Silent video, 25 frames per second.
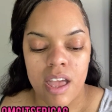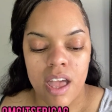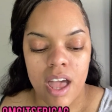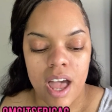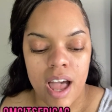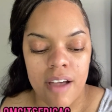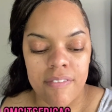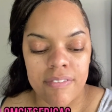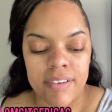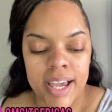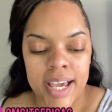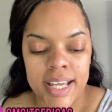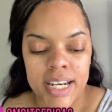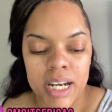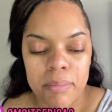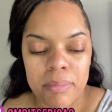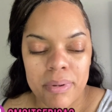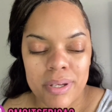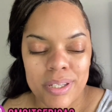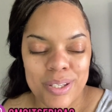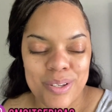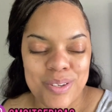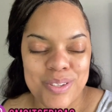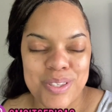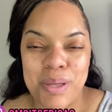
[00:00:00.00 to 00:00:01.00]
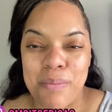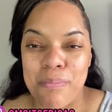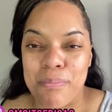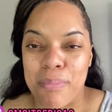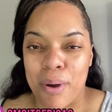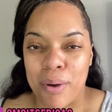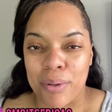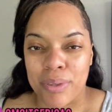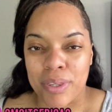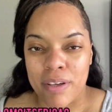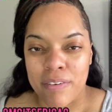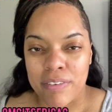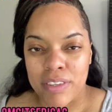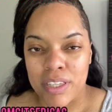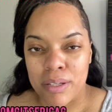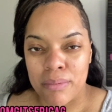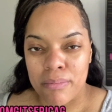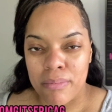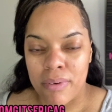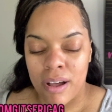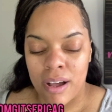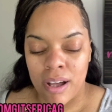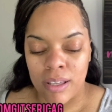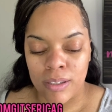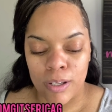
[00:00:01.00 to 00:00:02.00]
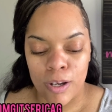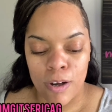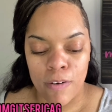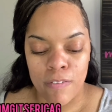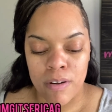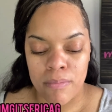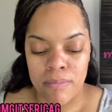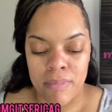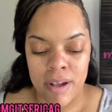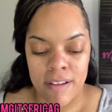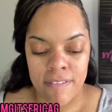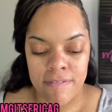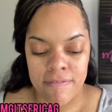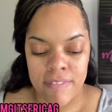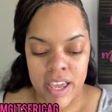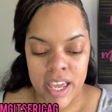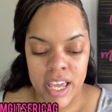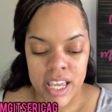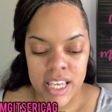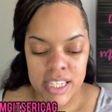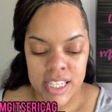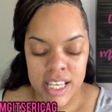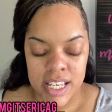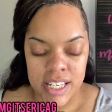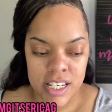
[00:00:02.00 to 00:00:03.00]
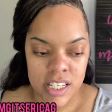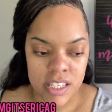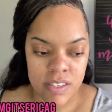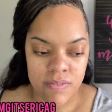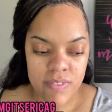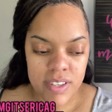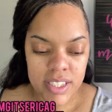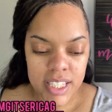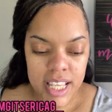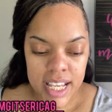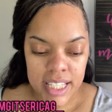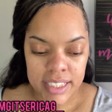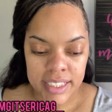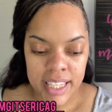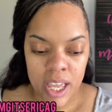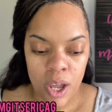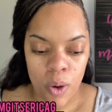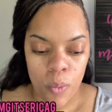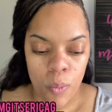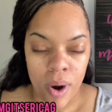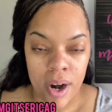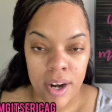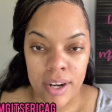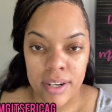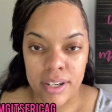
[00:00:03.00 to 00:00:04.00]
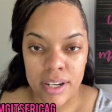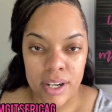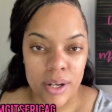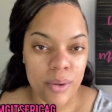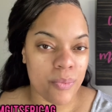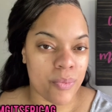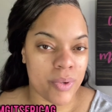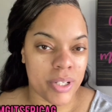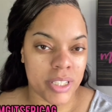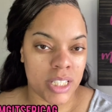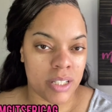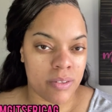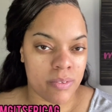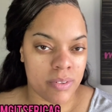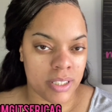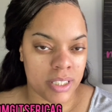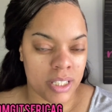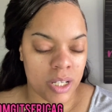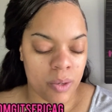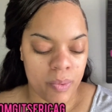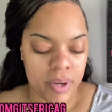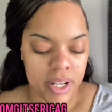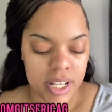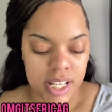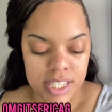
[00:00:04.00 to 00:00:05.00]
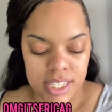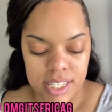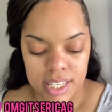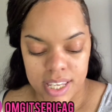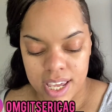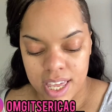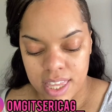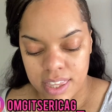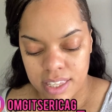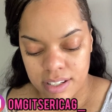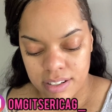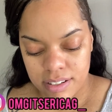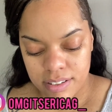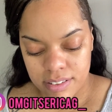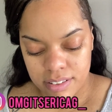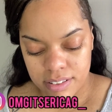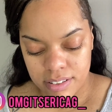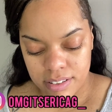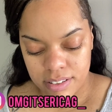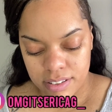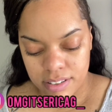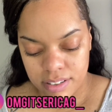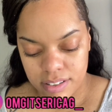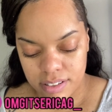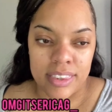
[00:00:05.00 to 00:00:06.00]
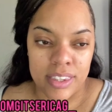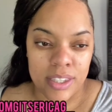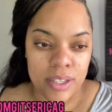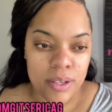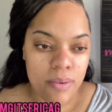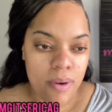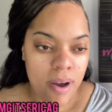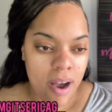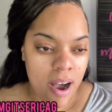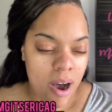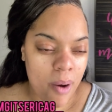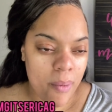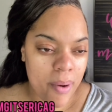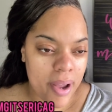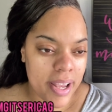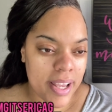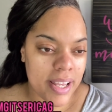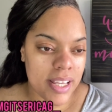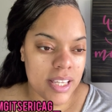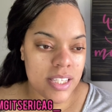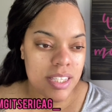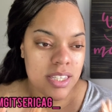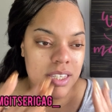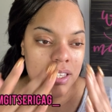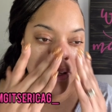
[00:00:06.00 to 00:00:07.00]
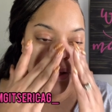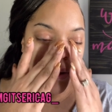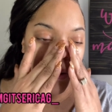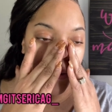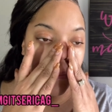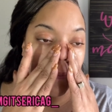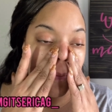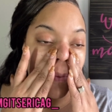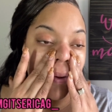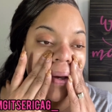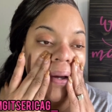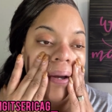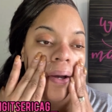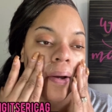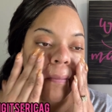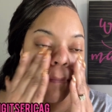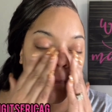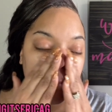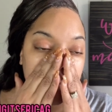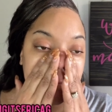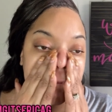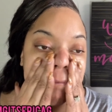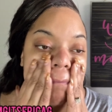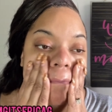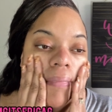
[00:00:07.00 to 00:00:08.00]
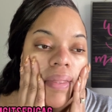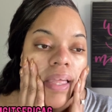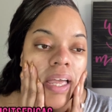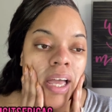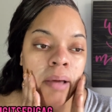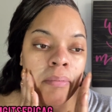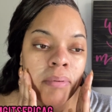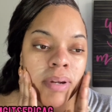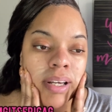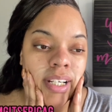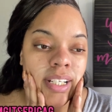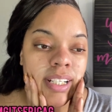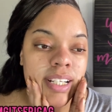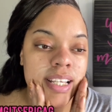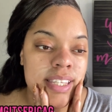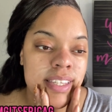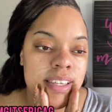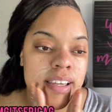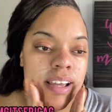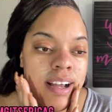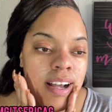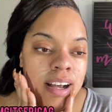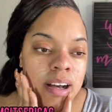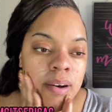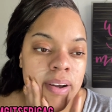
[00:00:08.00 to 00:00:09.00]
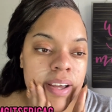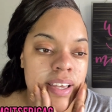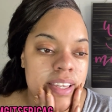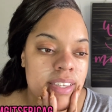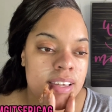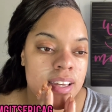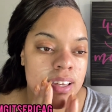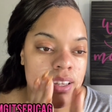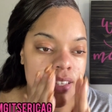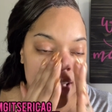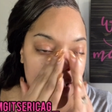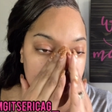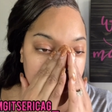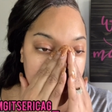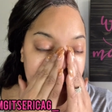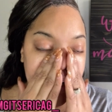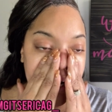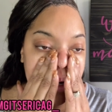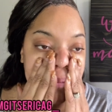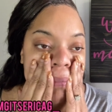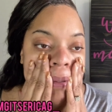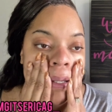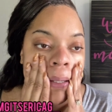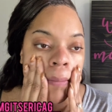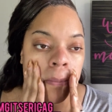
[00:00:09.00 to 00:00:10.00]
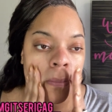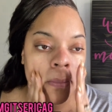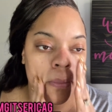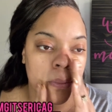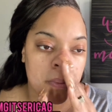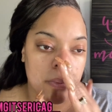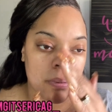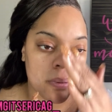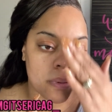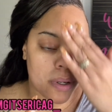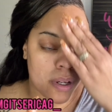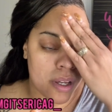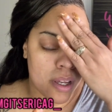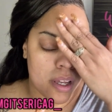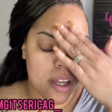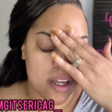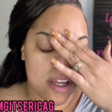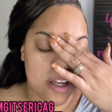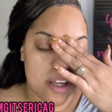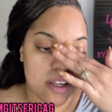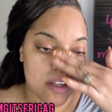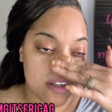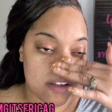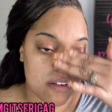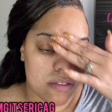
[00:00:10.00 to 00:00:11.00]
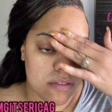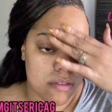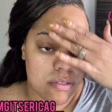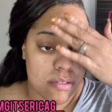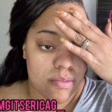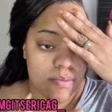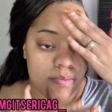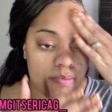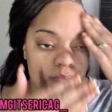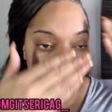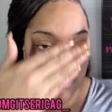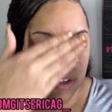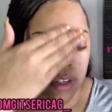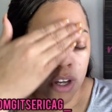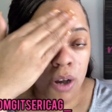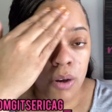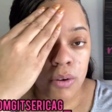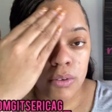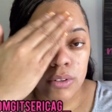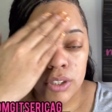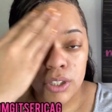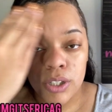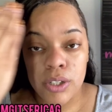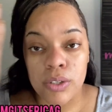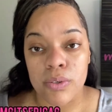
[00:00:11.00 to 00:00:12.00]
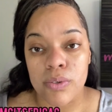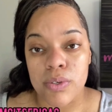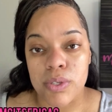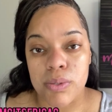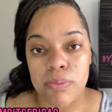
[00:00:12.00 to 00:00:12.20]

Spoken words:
I've kind of been using both of them all over my face. I just feel like they work really well together. You always, well, I'm not gonna say always because a lot of people don't use